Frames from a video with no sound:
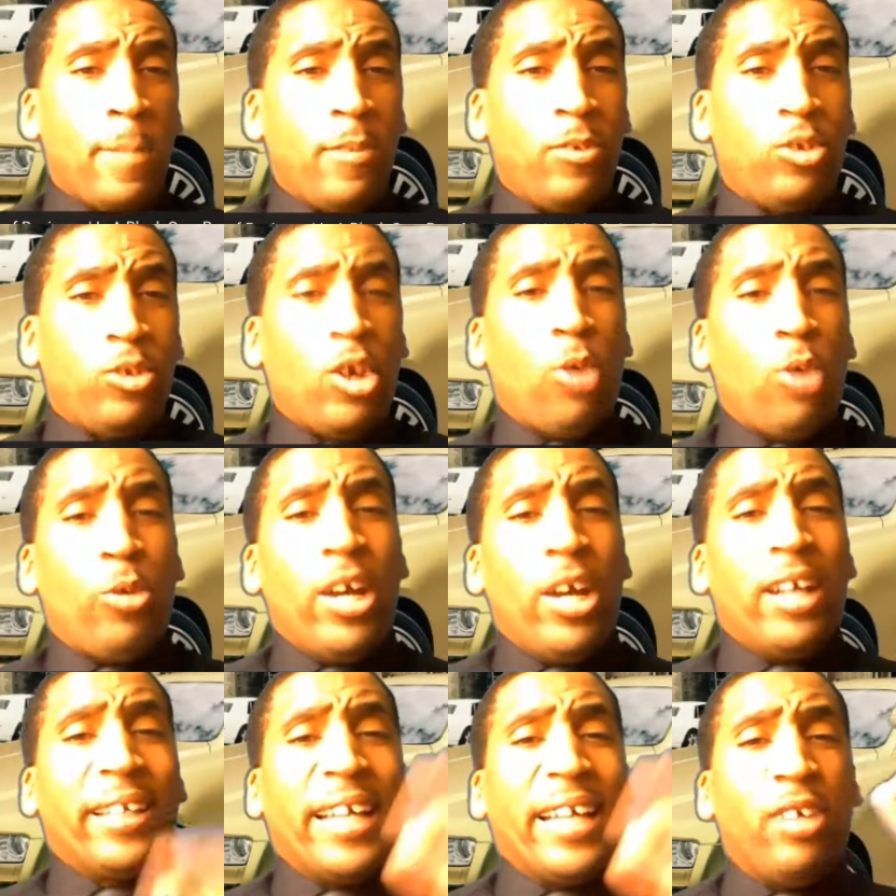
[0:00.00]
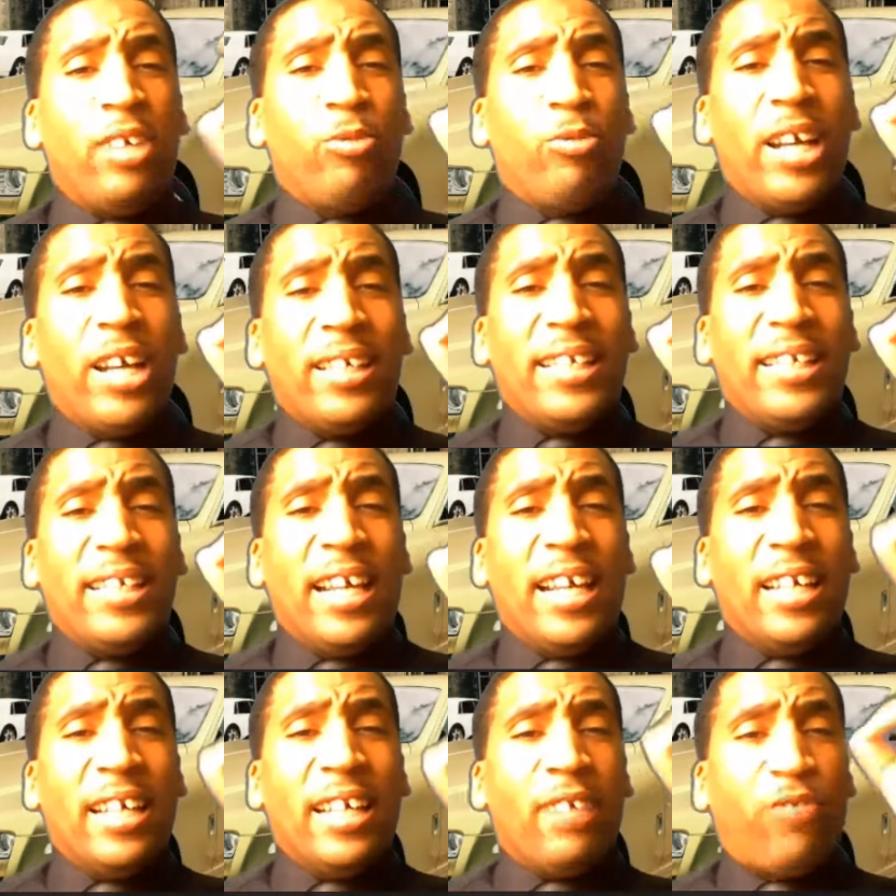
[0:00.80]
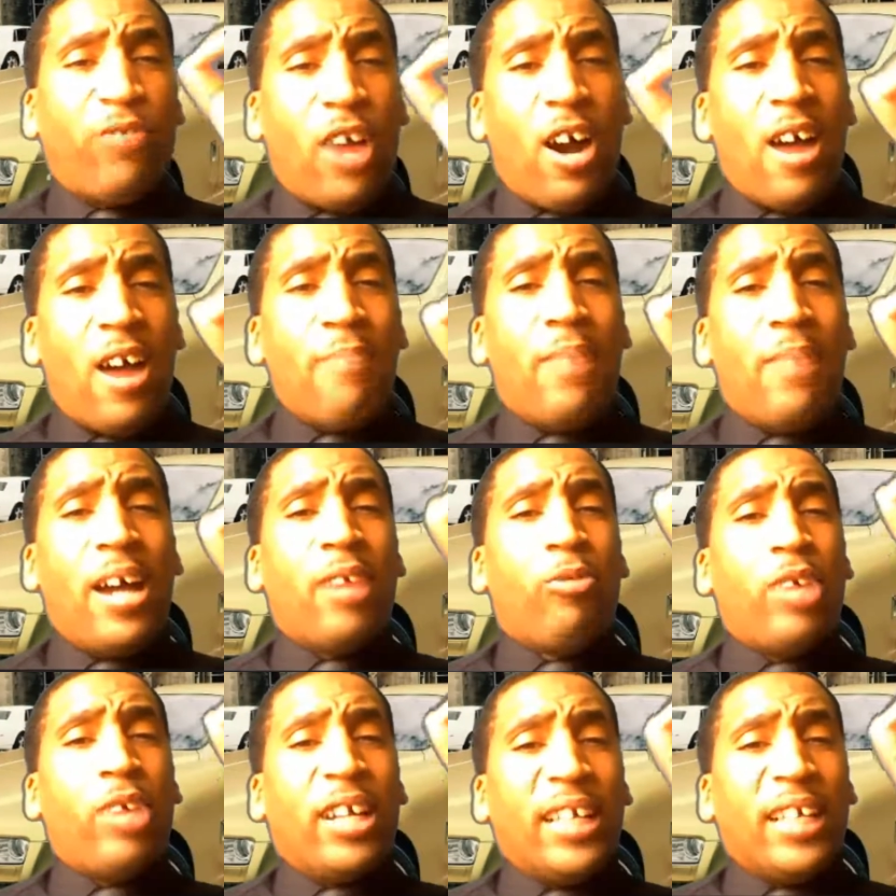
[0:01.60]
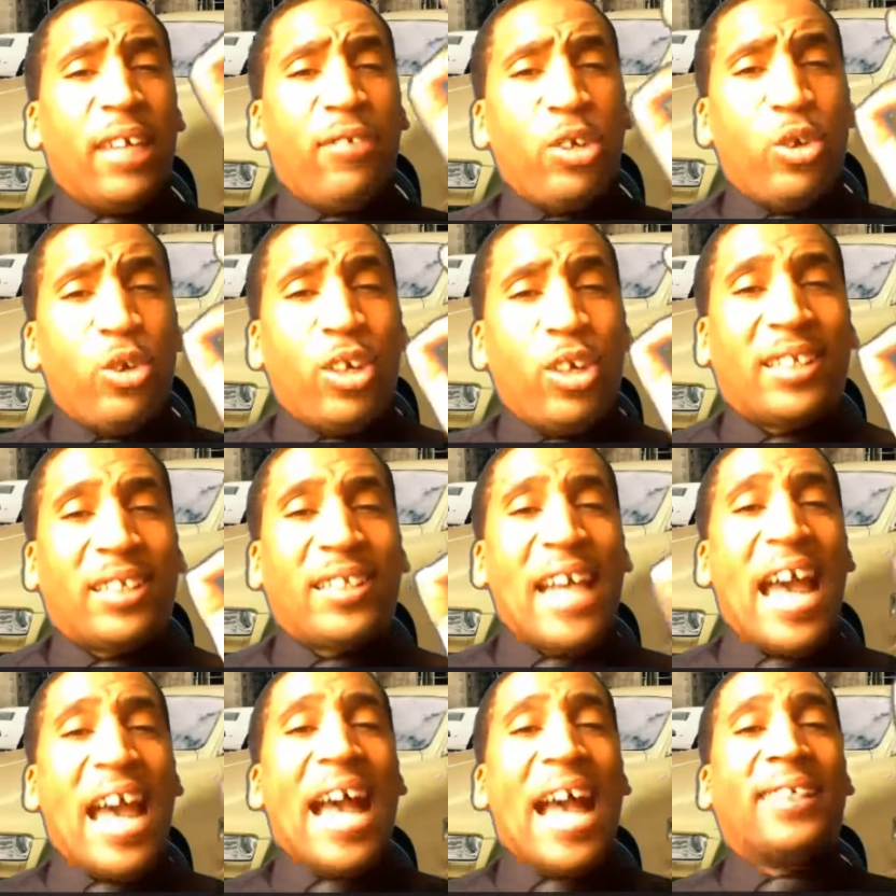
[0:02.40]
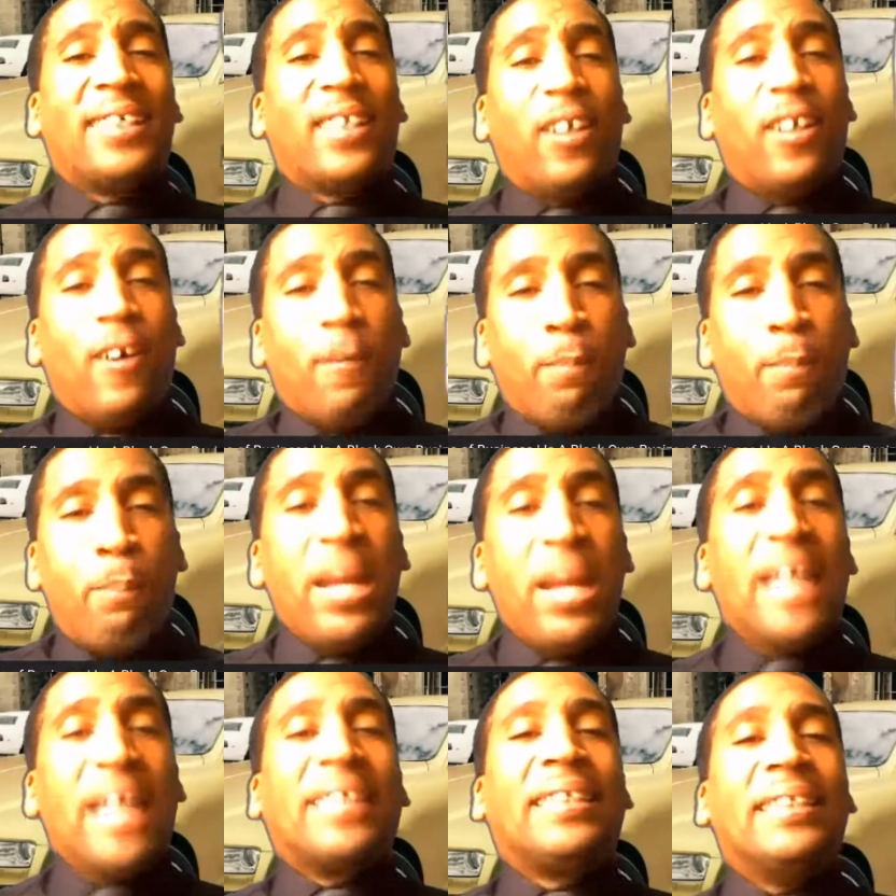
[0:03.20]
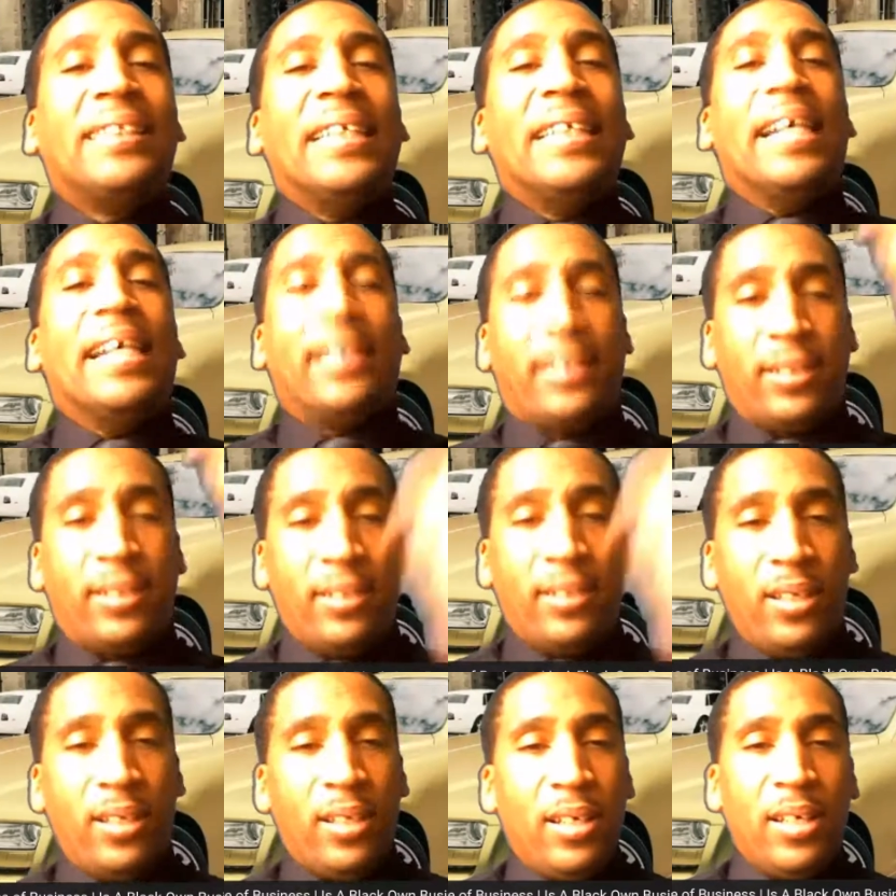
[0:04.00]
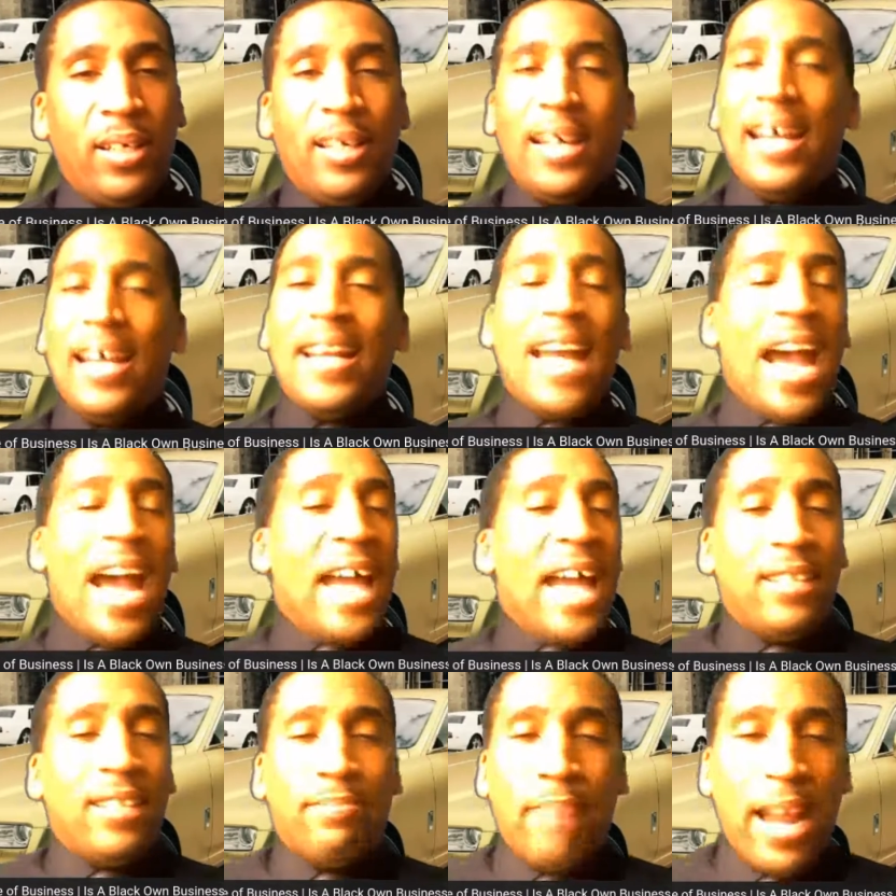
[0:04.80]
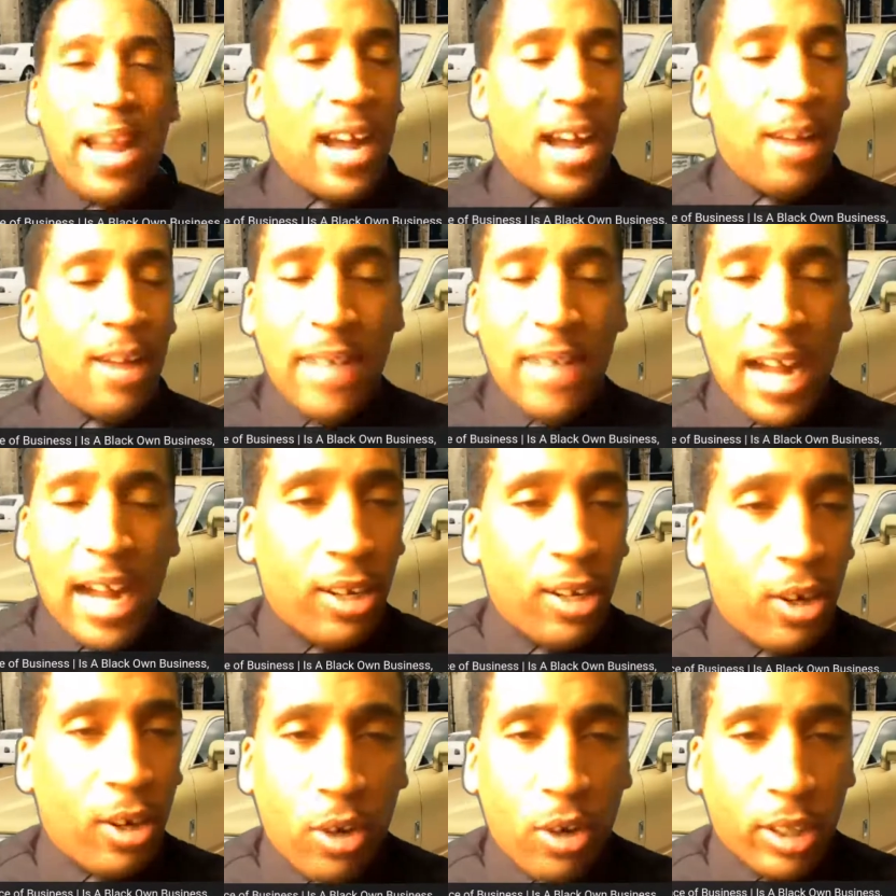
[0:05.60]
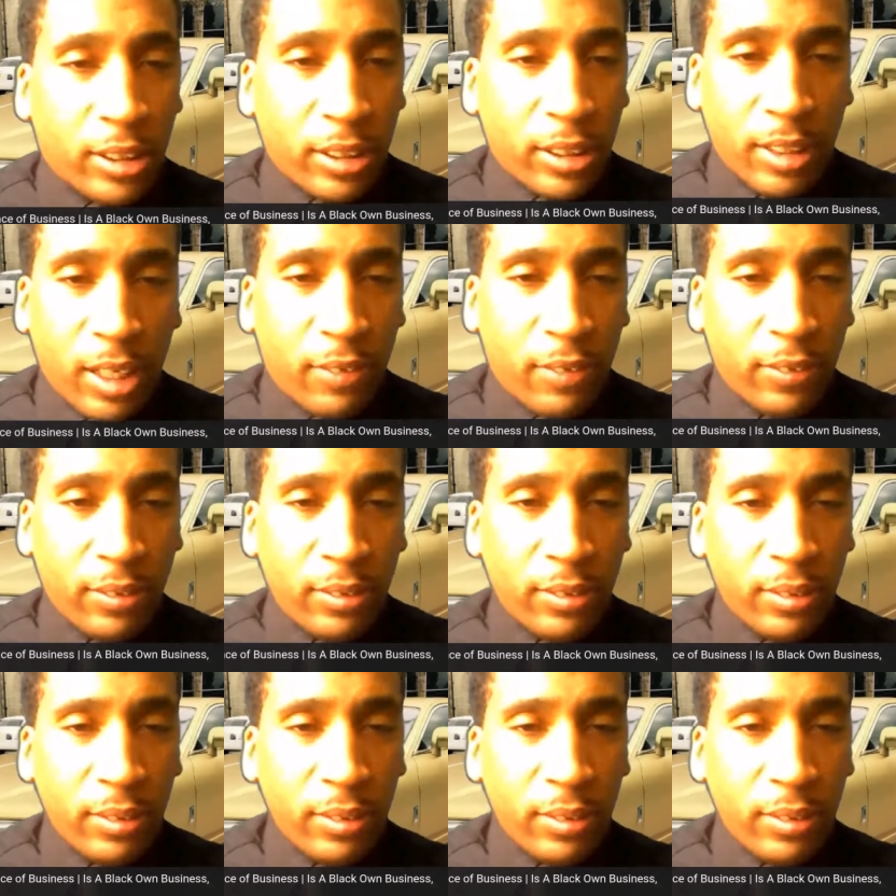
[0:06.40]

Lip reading: So we're dealing in FardMoney. We're giving you the science of business. And I'm not the origin of it.